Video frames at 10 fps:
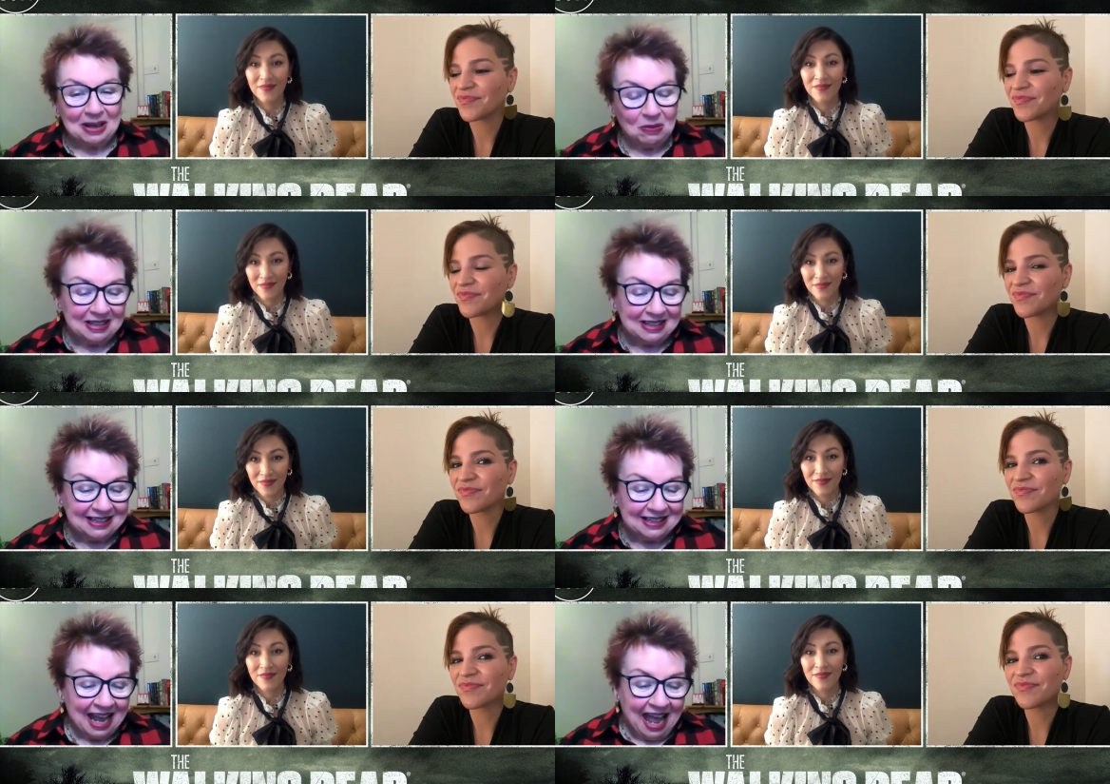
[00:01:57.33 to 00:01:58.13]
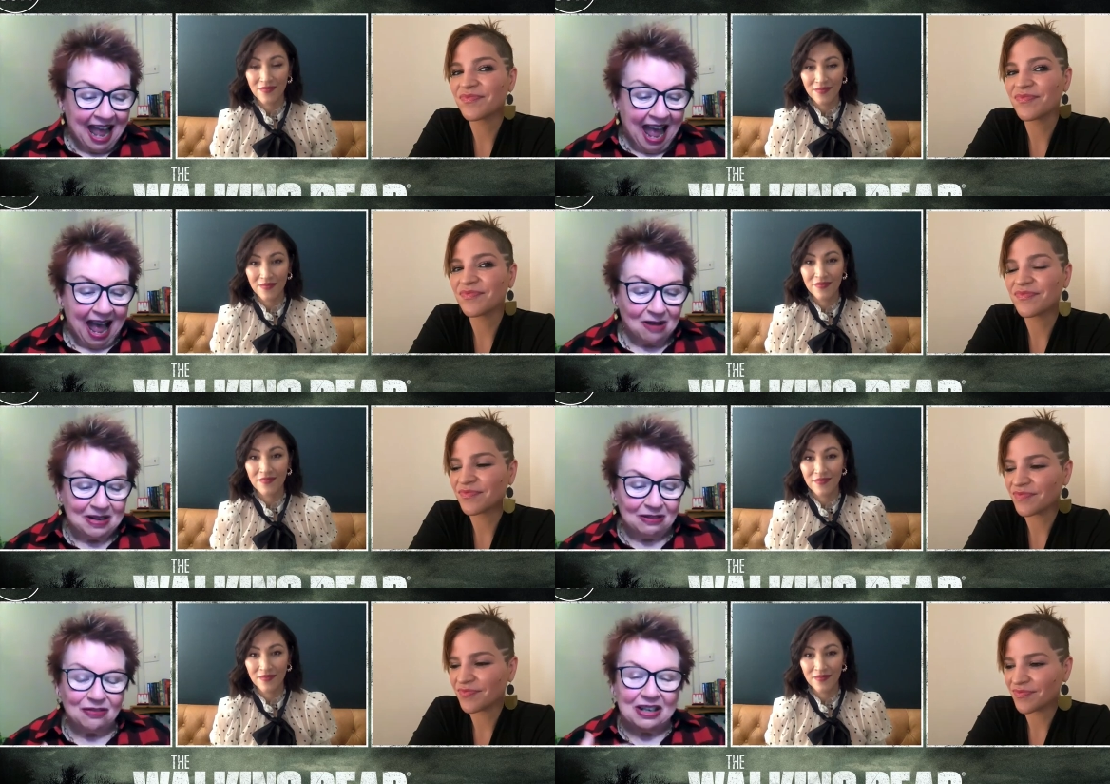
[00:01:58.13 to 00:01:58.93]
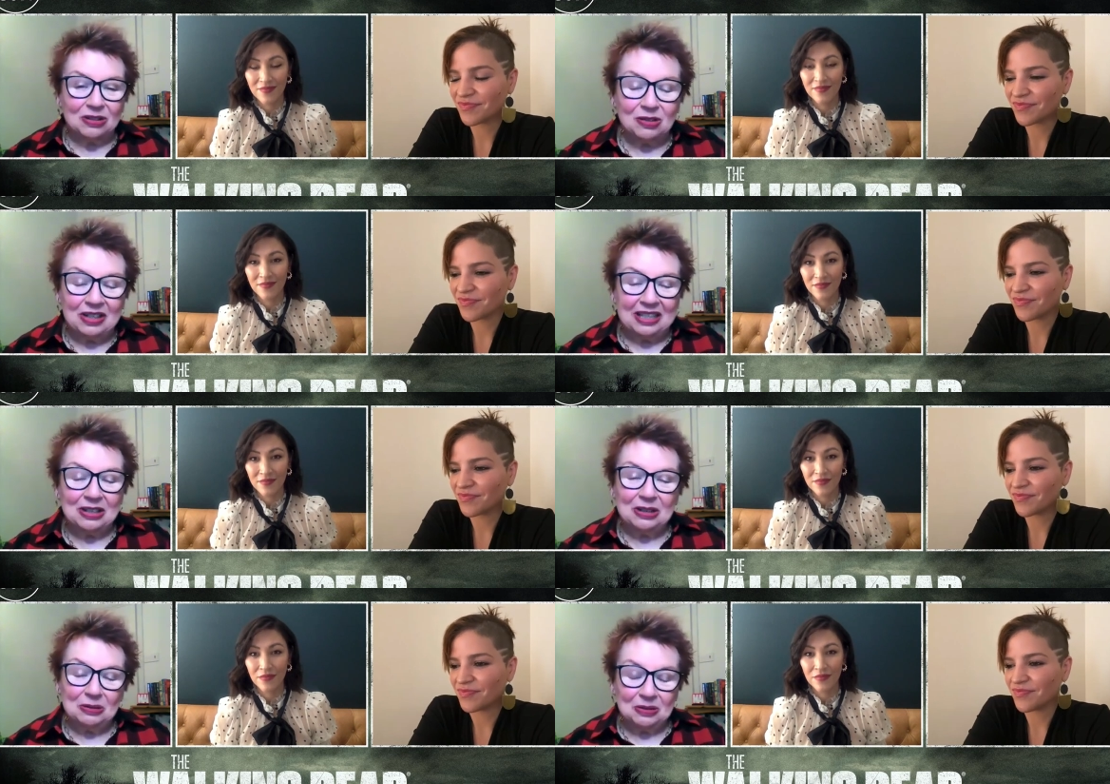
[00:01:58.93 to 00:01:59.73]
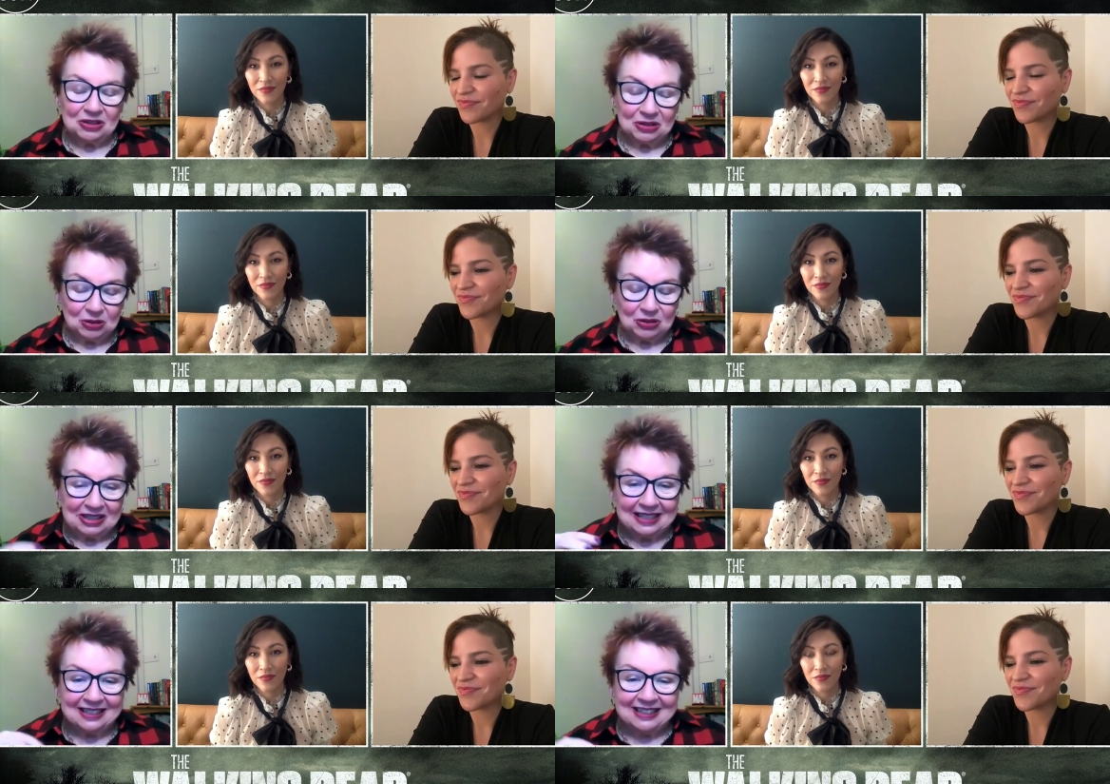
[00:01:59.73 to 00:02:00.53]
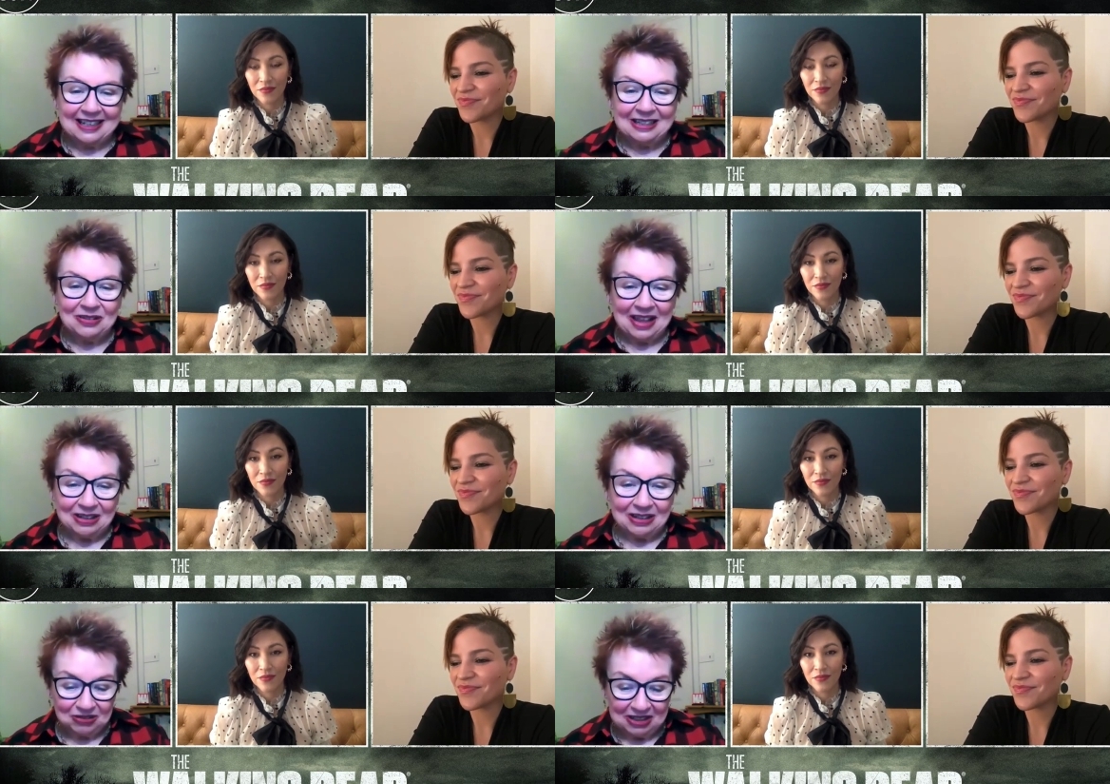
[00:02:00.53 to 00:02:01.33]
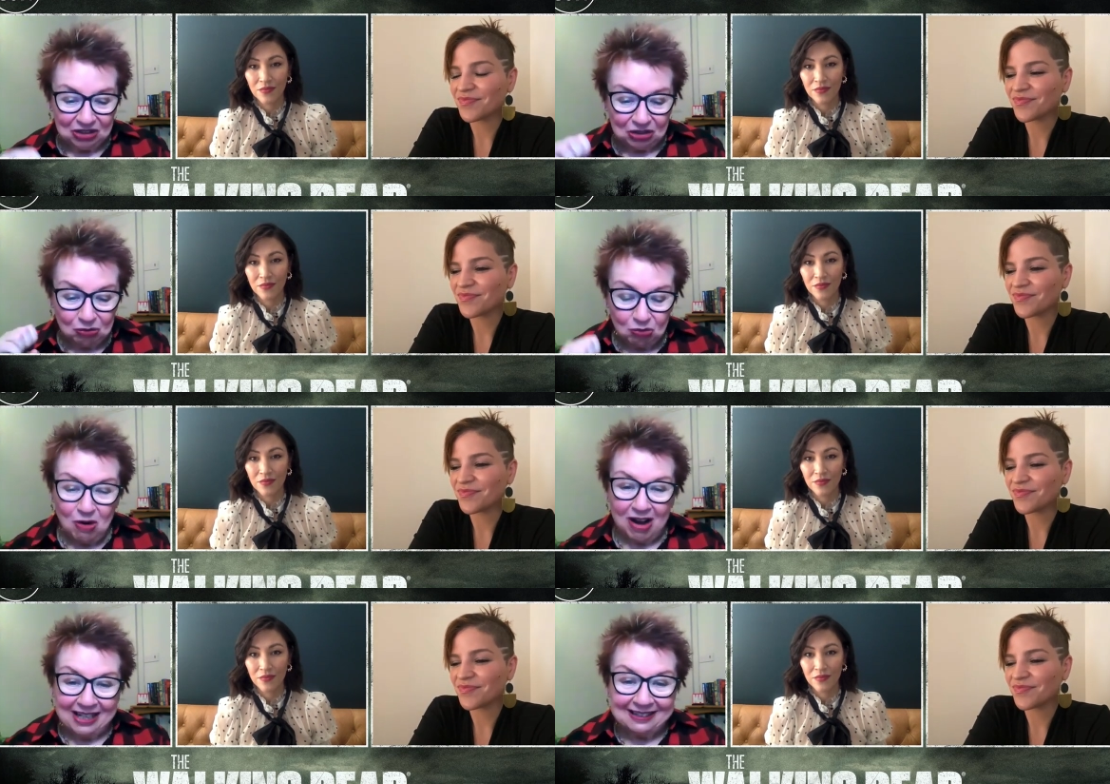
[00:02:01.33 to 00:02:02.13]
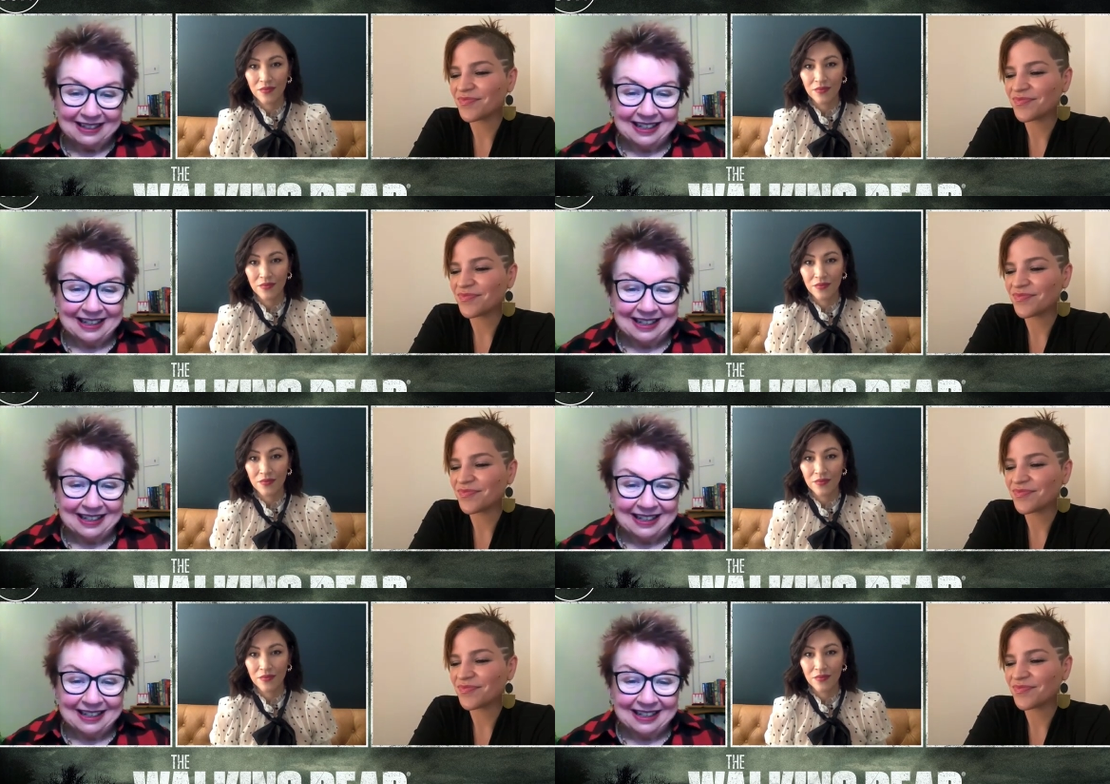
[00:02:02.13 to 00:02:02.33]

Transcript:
Speaker 1: I wondered how it feels for you to sort of continue that tradition right